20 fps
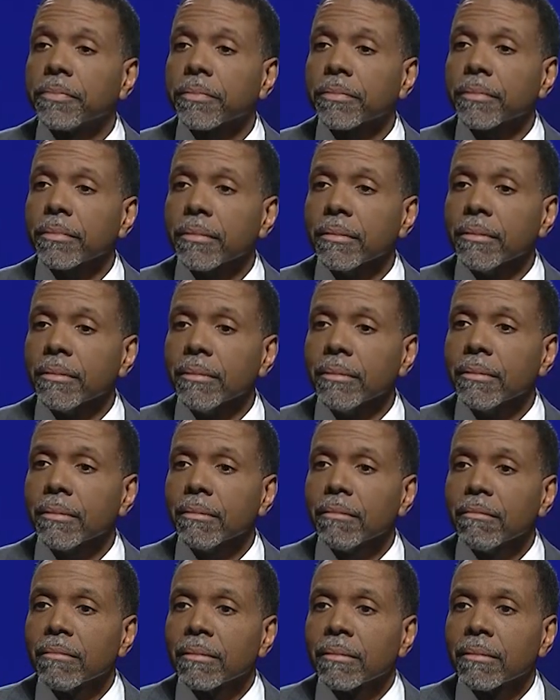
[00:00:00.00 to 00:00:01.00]

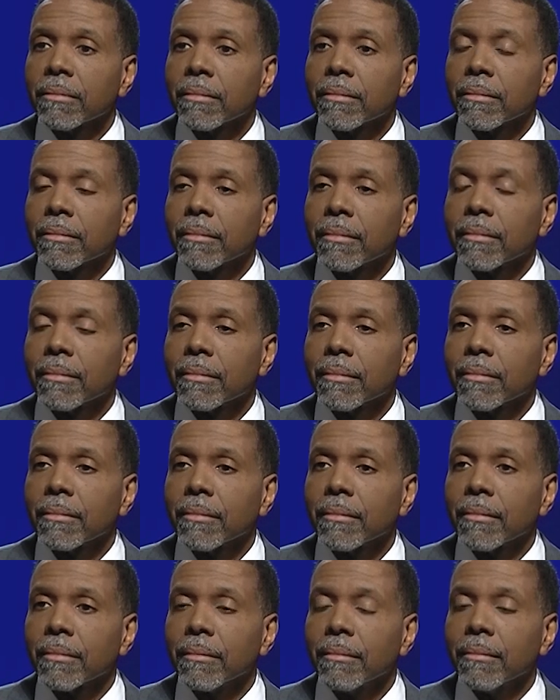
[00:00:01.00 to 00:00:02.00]

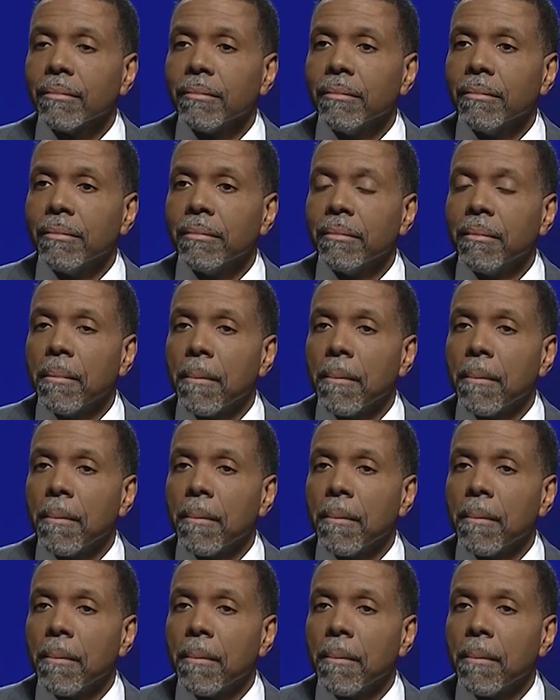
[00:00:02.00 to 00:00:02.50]
No one is speaking in this clip.